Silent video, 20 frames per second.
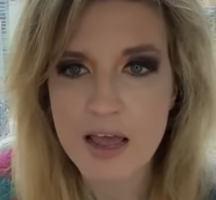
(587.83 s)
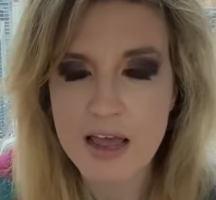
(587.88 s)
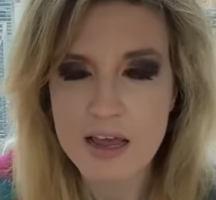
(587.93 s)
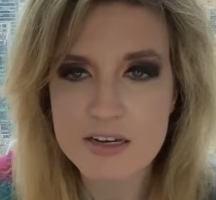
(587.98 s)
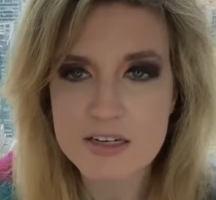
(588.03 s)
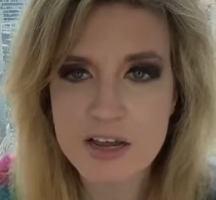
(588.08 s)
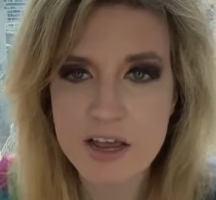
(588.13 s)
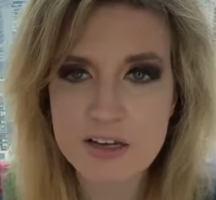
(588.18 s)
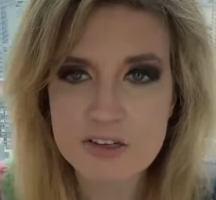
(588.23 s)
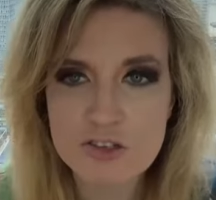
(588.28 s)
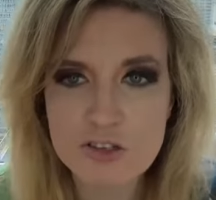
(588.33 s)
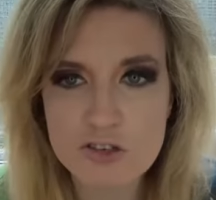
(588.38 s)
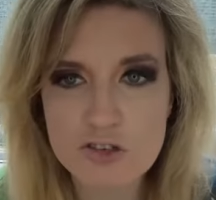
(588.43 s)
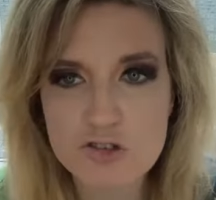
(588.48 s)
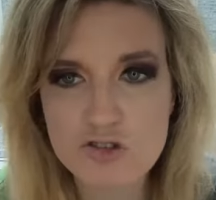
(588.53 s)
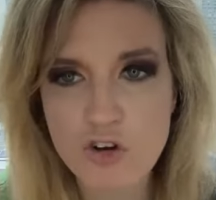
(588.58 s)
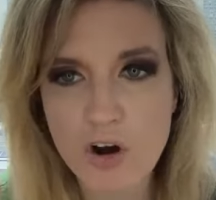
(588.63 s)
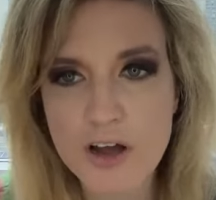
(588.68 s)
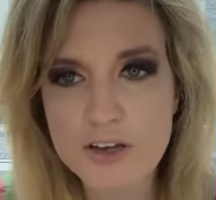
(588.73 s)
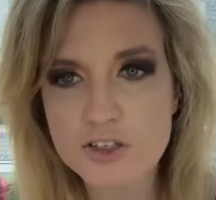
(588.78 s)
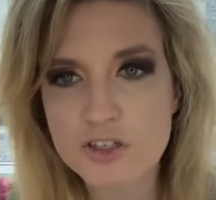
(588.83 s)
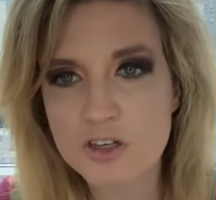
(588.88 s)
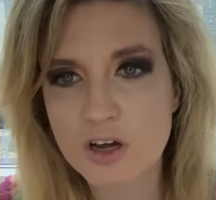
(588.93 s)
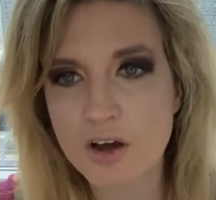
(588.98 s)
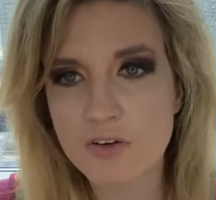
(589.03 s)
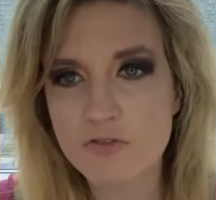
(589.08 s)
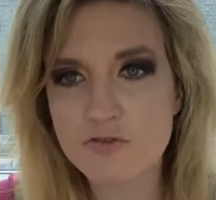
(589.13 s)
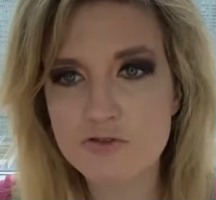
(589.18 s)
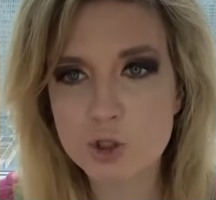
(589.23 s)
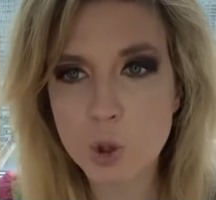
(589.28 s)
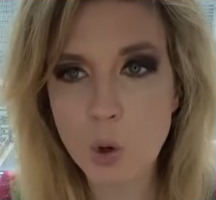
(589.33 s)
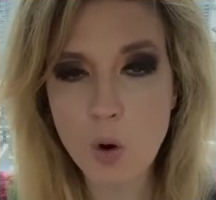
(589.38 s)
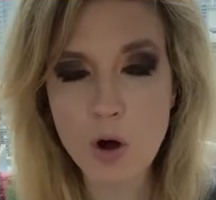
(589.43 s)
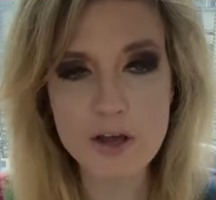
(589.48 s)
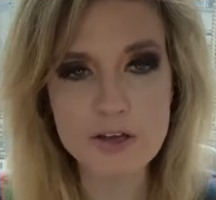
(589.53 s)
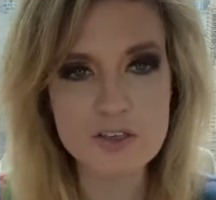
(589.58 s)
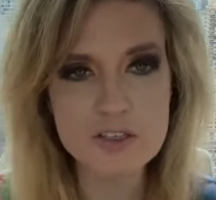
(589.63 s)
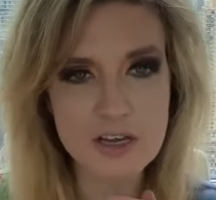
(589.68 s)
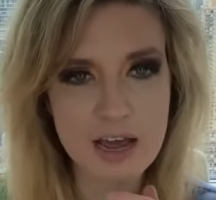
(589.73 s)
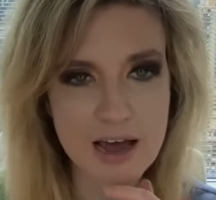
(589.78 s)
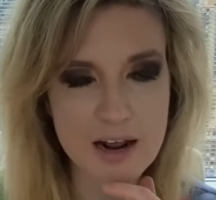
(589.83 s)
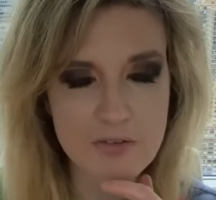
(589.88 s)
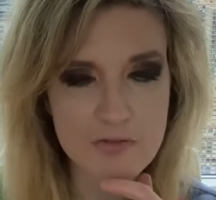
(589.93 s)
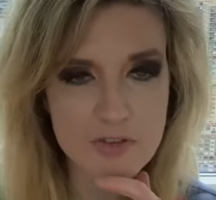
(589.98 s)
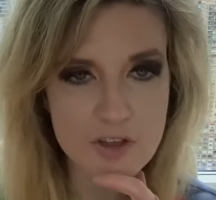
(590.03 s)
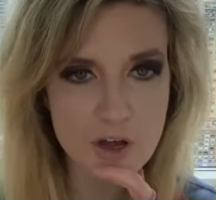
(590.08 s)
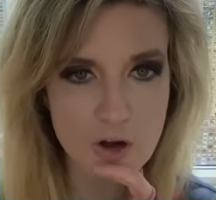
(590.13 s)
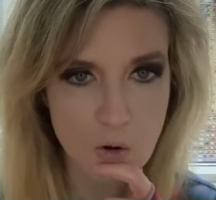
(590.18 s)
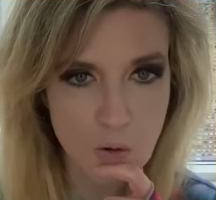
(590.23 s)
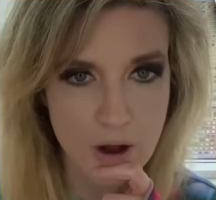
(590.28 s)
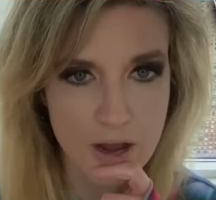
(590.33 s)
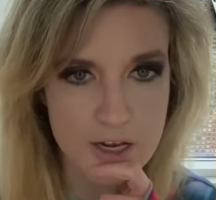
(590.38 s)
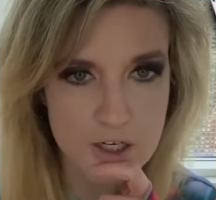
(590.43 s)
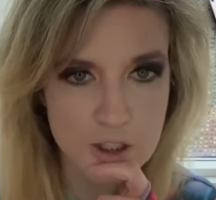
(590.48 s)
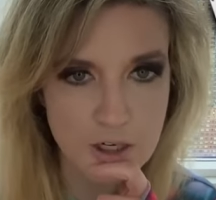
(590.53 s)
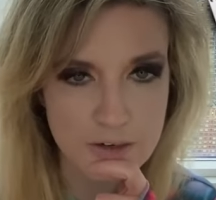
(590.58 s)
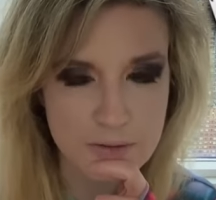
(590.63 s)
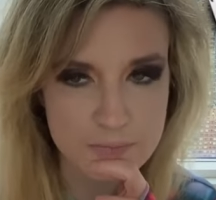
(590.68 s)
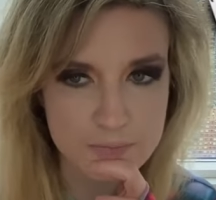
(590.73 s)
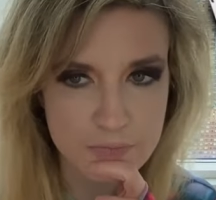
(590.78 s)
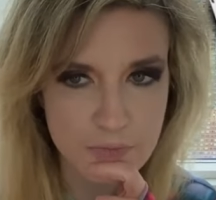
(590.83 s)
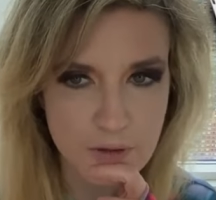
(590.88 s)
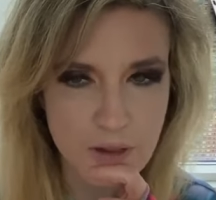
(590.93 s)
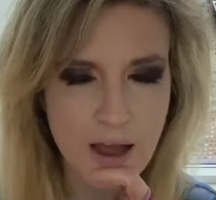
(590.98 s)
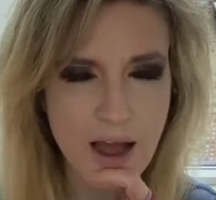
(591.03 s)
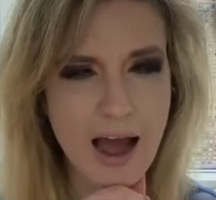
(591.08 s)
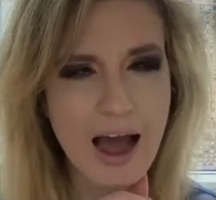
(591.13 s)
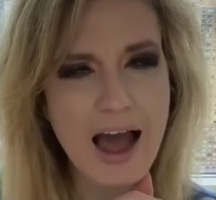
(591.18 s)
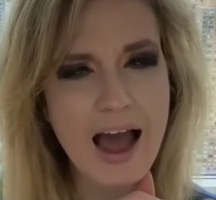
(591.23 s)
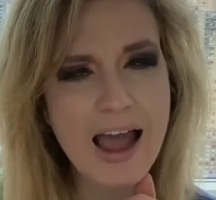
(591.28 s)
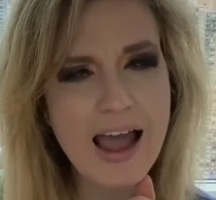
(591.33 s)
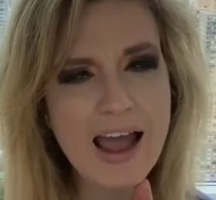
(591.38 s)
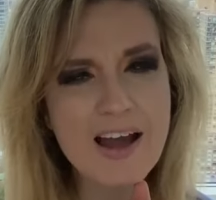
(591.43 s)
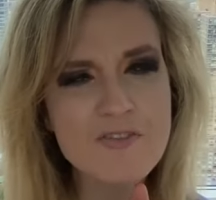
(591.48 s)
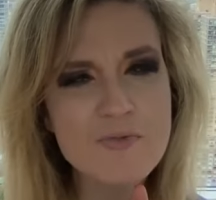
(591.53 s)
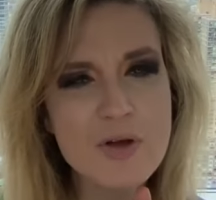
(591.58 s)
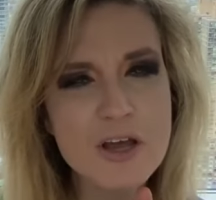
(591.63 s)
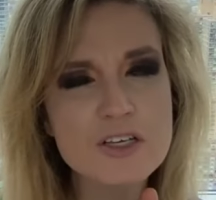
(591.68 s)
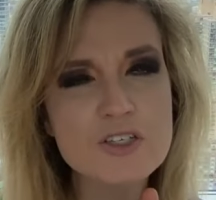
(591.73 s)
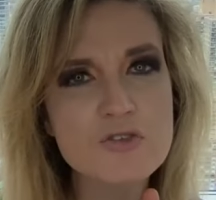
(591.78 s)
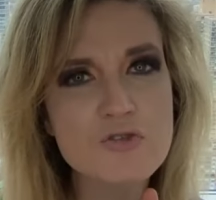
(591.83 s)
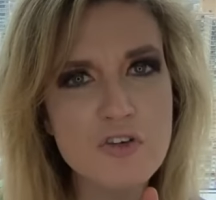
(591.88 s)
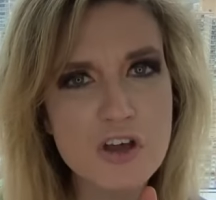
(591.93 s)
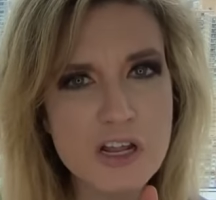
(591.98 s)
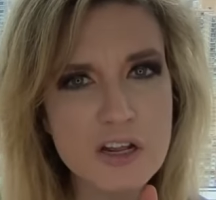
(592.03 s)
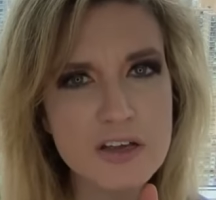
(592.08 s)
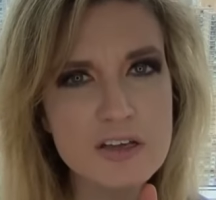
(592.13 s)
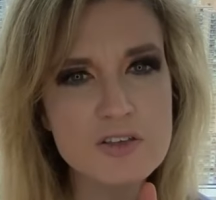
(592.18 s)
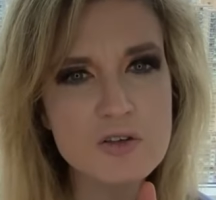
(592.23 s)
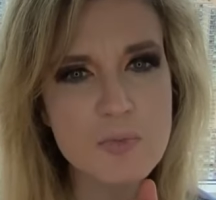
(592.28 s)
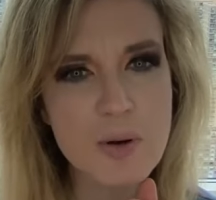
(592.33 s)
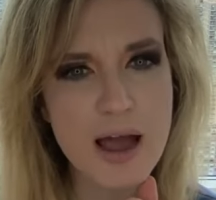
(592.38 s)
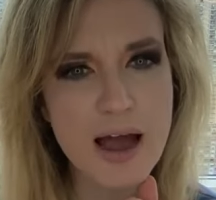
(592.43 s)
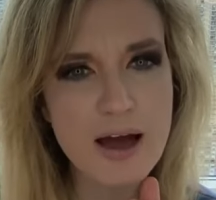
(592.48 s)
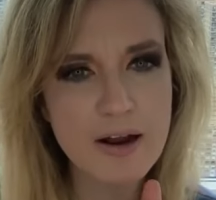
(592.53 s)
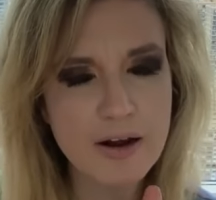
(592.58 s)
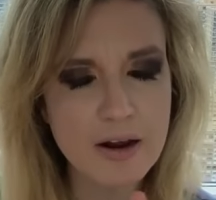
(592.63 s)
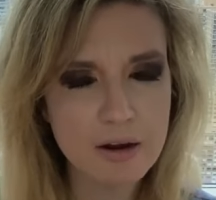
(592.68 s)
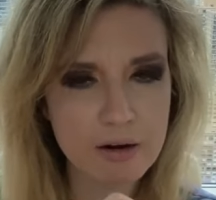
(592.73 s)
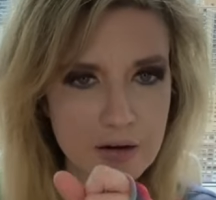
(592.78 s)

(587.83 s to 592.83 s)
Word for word: It takes the stress of choice out of the equation. I have mixed feelings about it.